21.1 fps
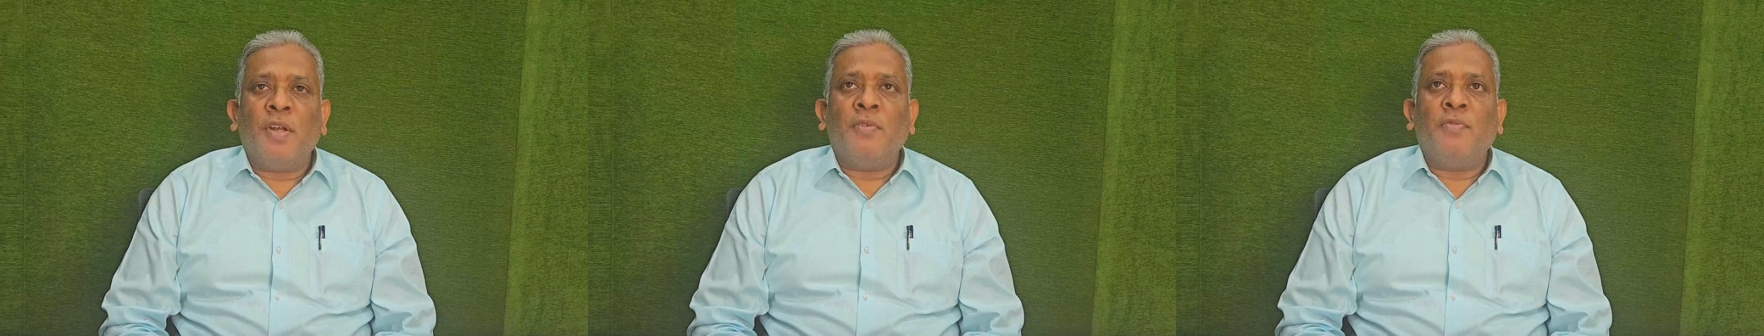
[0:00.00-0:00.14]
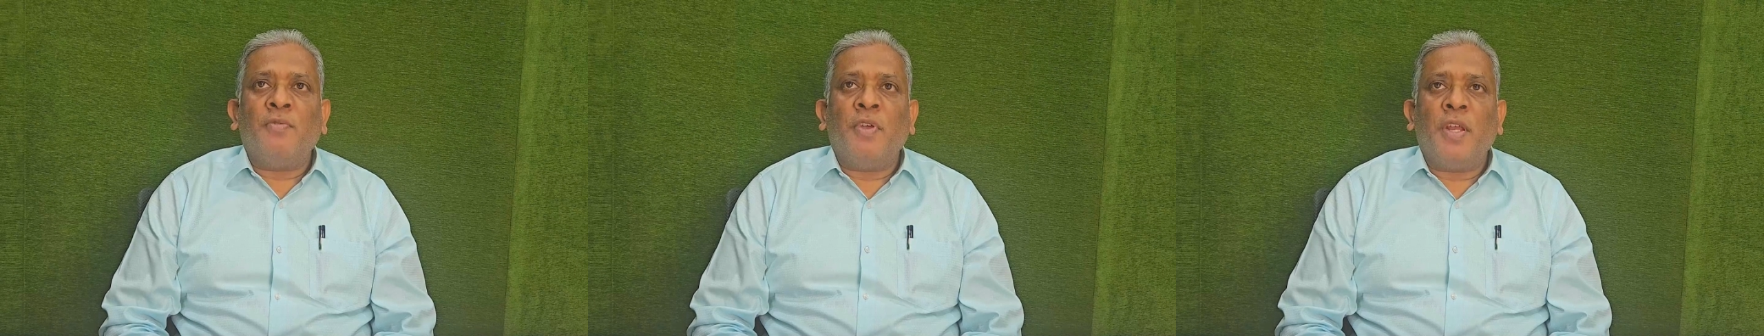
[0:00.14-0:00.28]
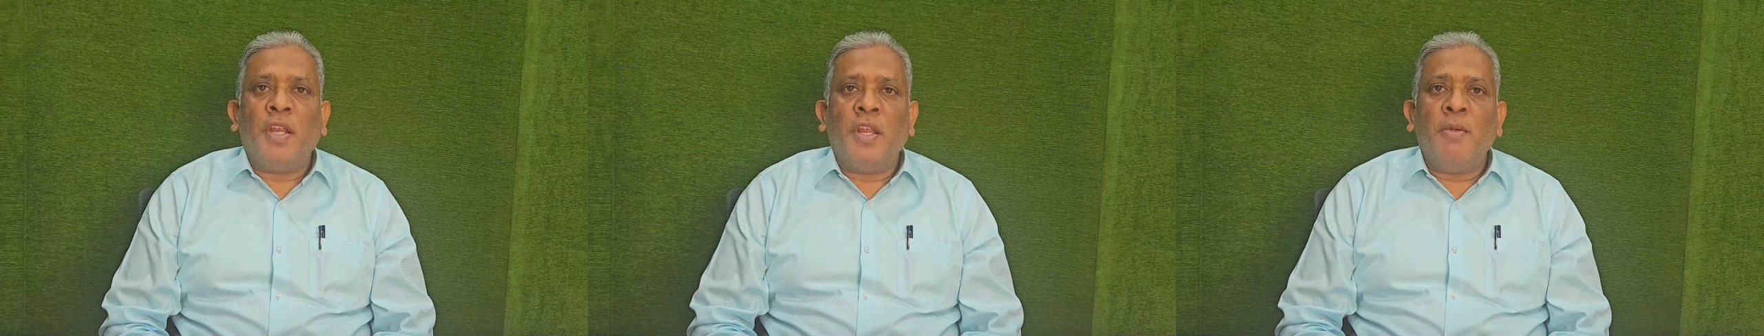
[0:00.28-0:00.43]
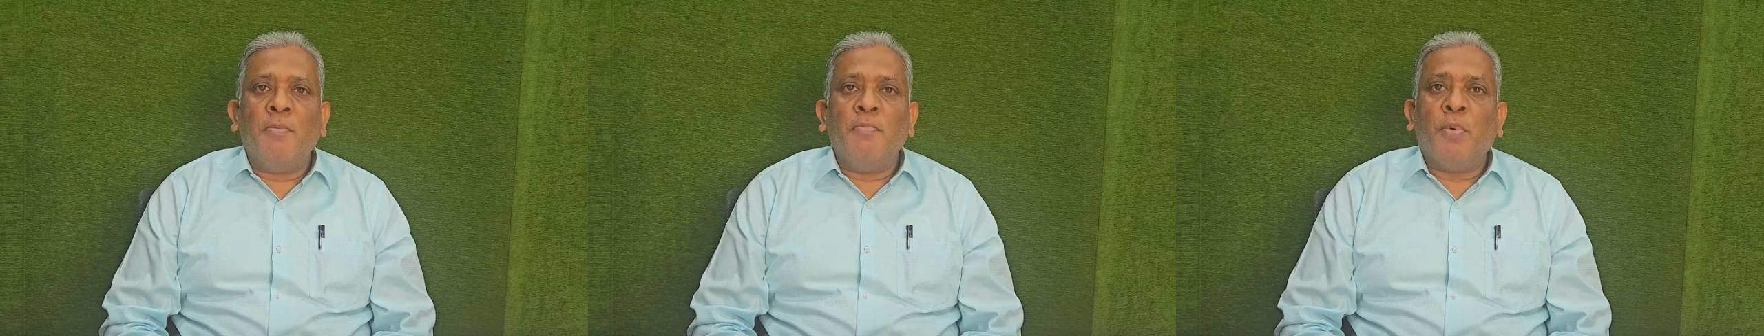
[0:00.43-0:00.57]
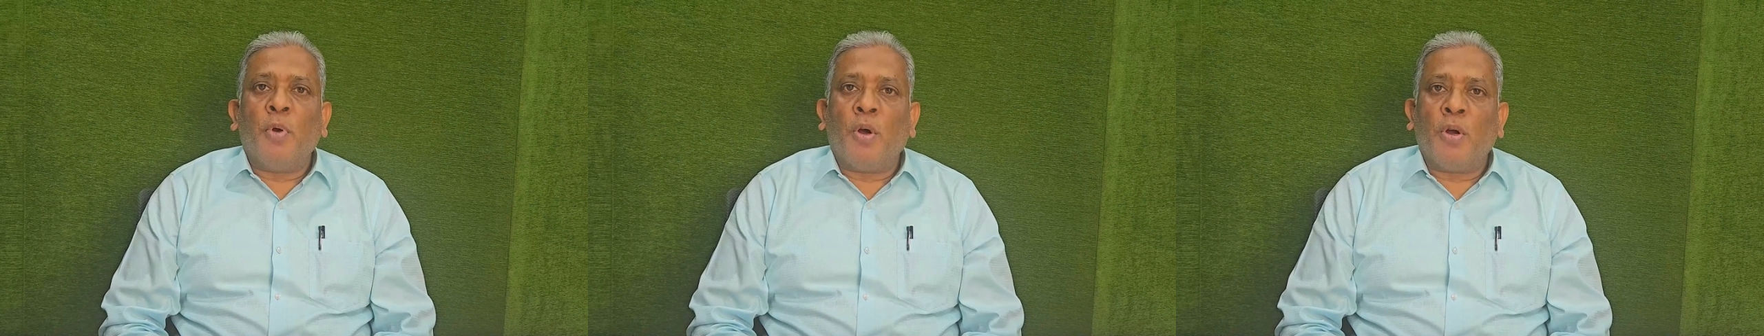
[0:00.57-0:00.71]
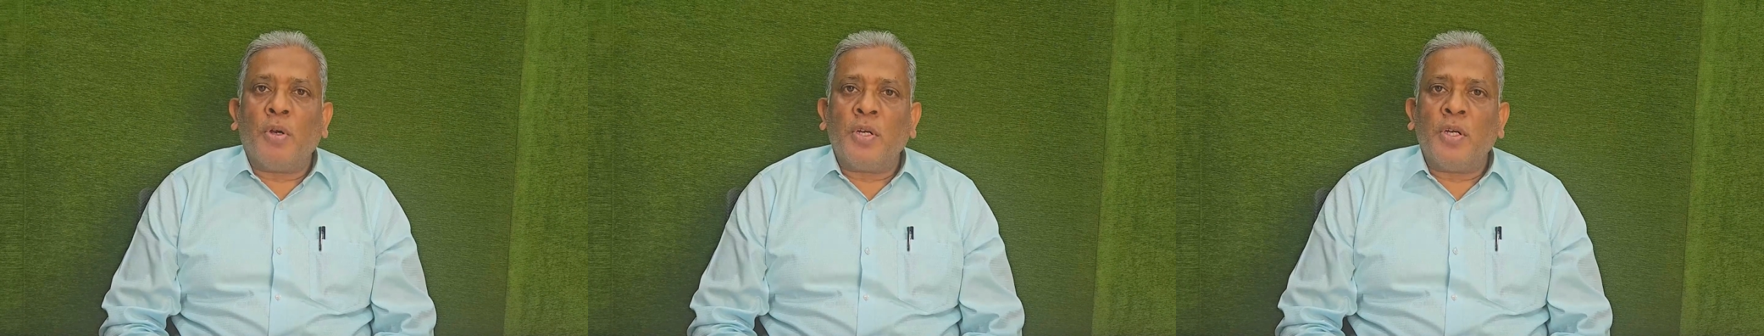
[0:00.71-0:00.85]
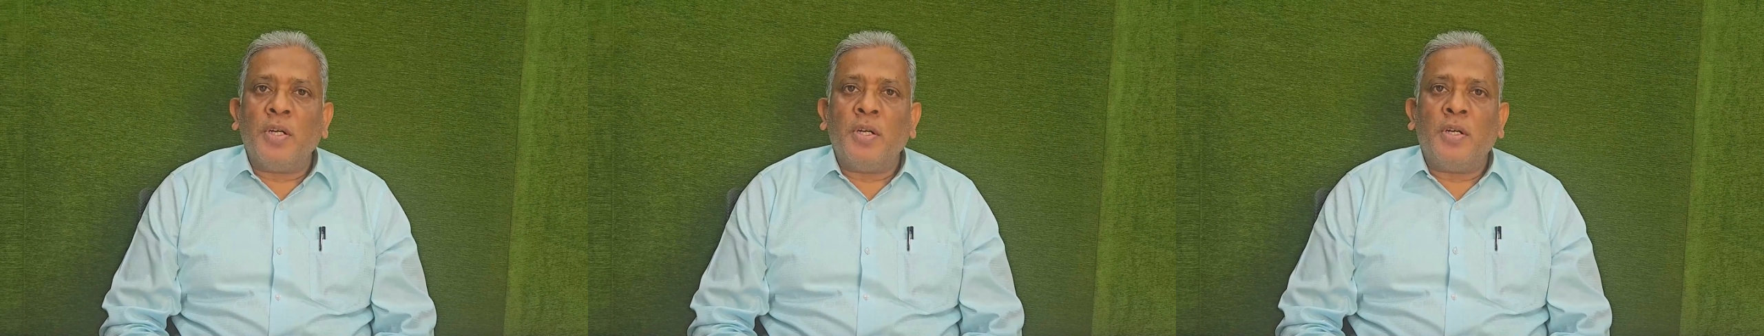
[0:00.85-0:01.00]
one very
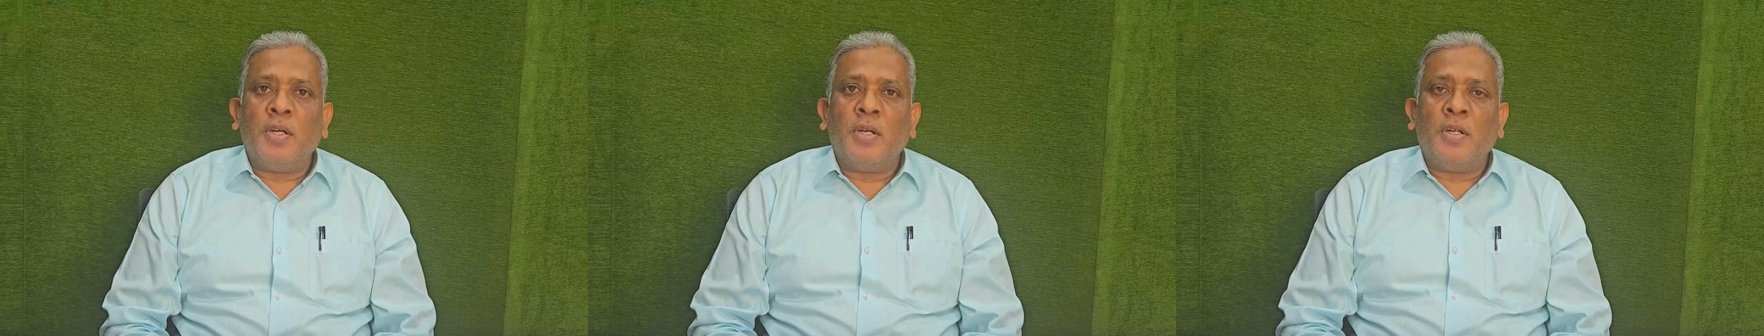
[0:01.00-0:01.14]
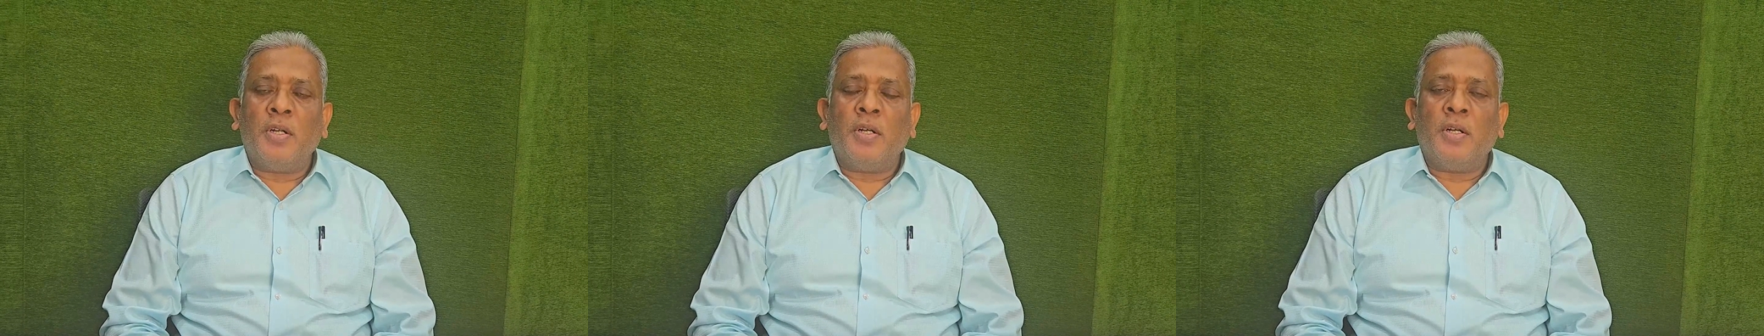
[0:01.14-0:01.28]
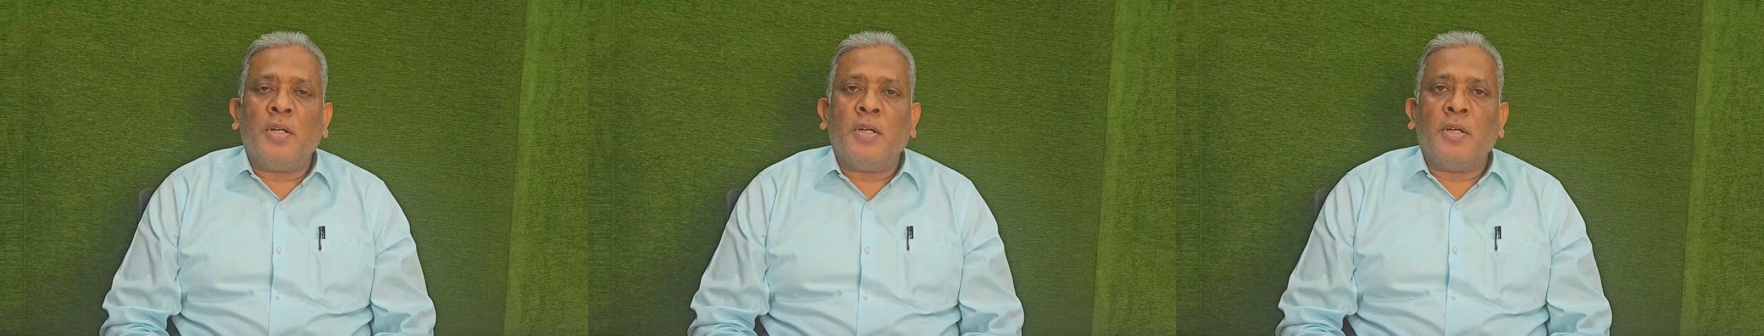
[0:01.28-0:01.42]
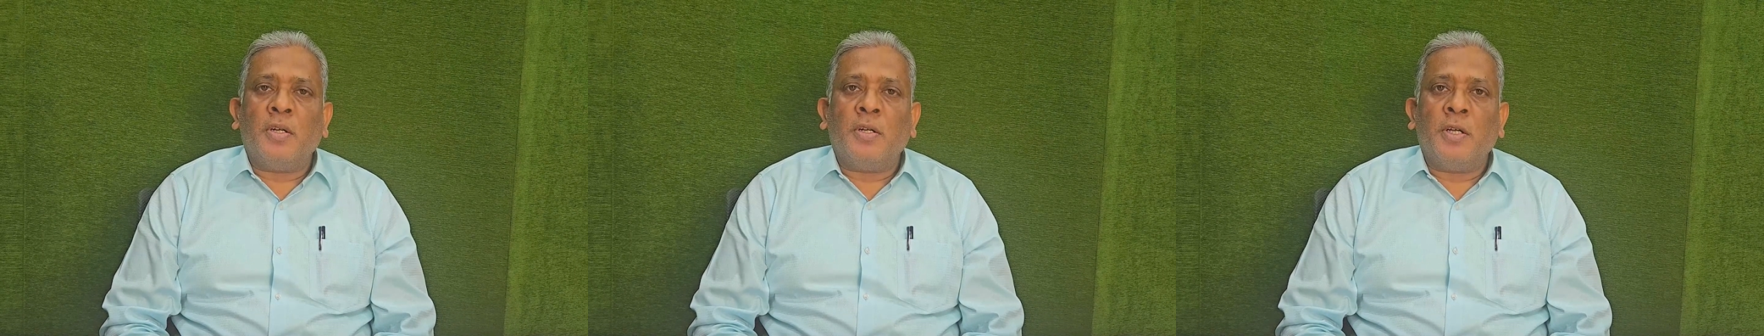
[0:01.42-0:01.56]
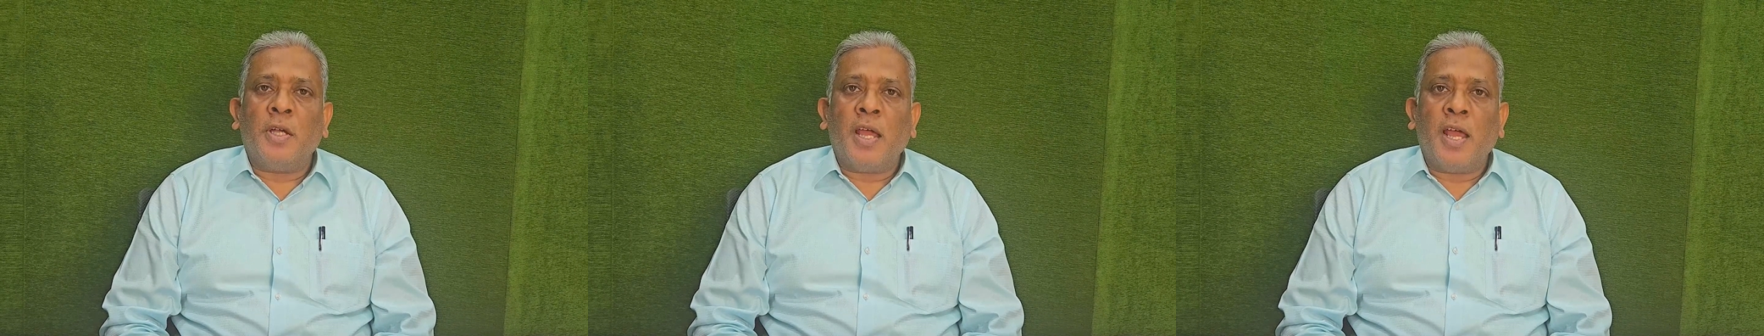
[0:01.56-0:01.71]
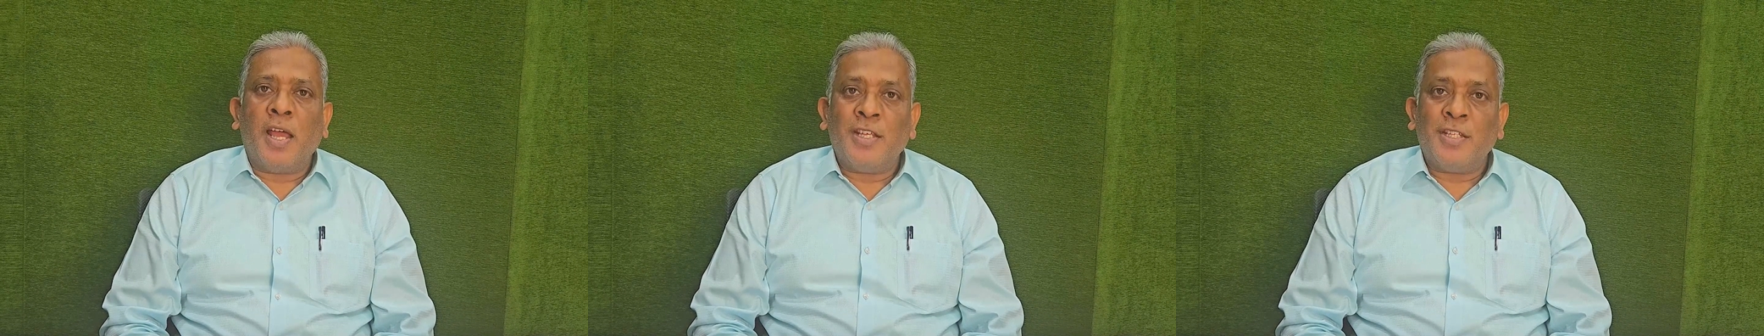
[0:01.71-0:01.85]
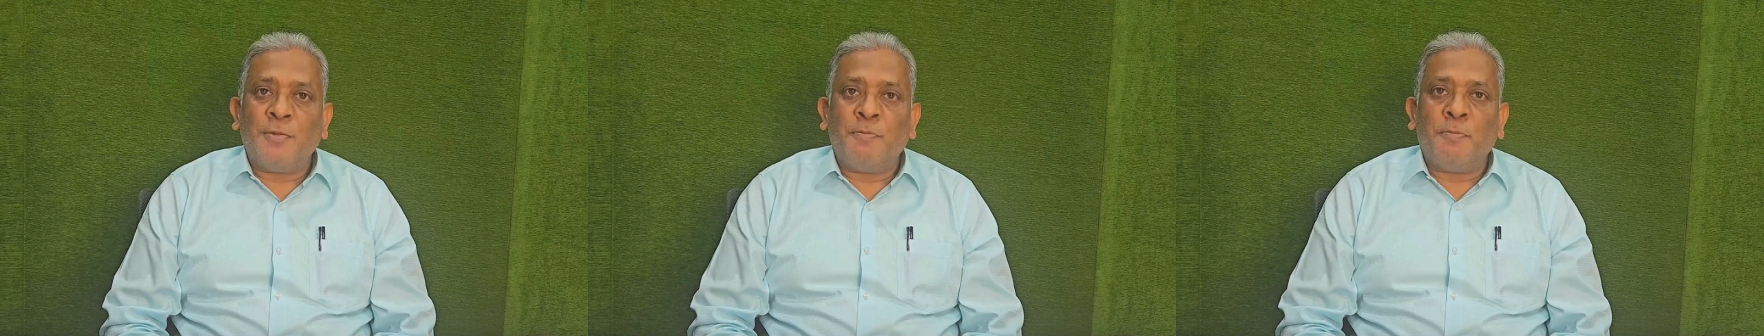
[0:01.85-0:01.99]
important
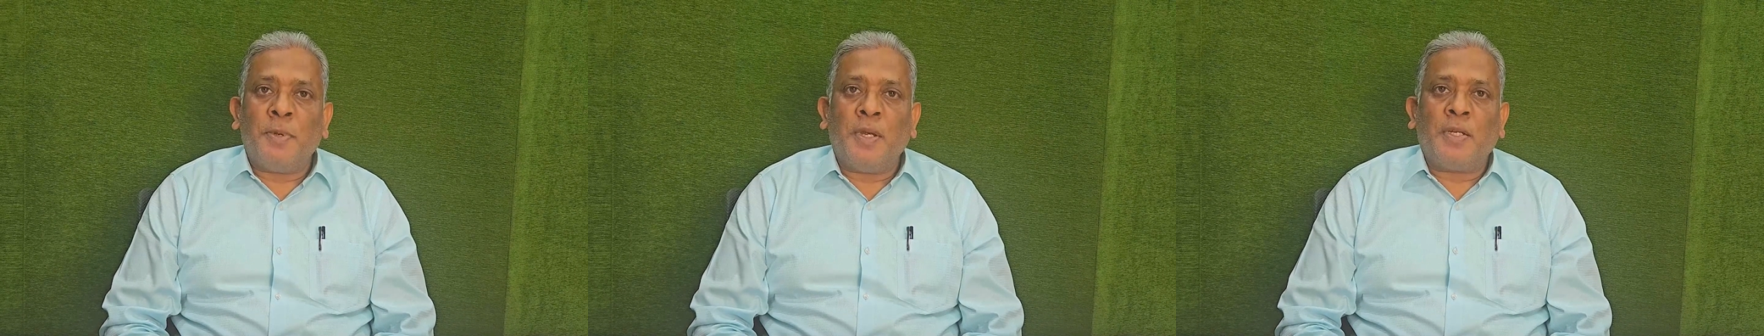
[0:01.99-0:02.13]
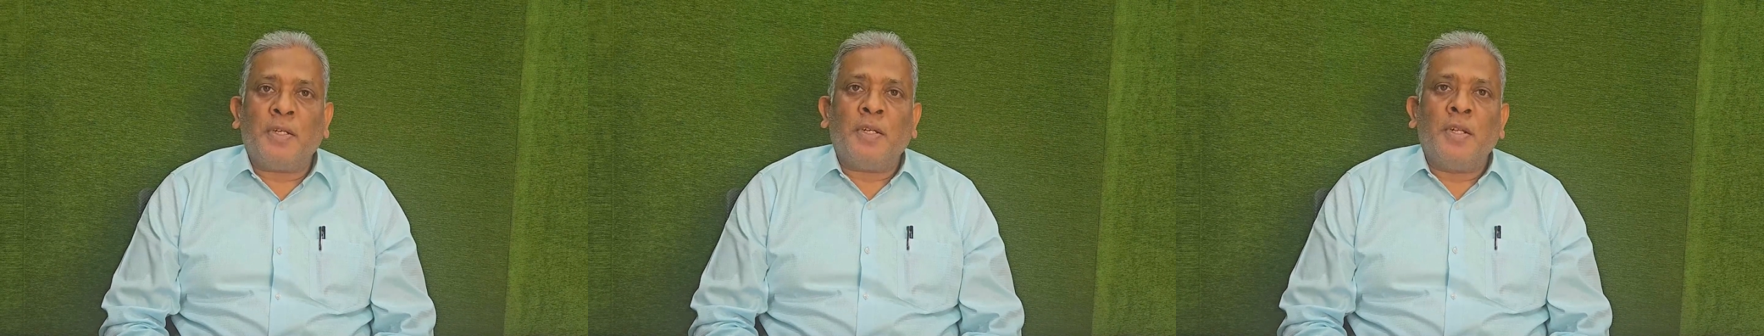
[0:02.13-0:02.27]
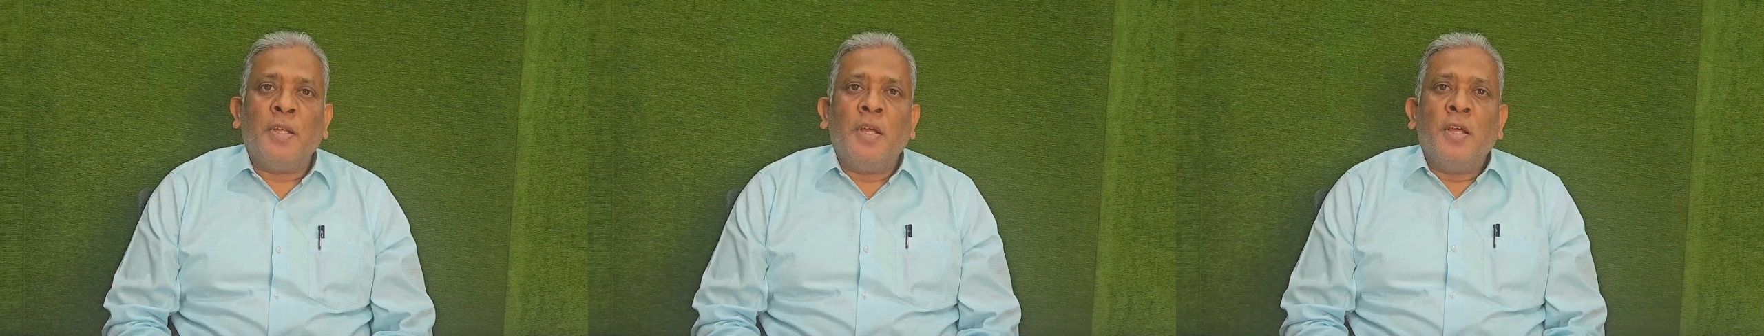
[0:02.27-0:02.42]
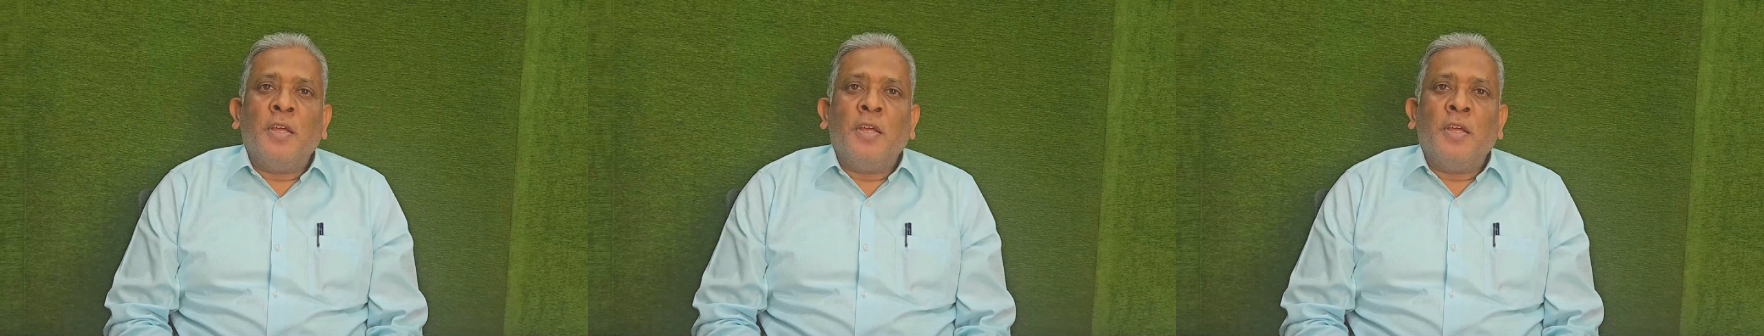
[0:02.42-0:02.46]
aspect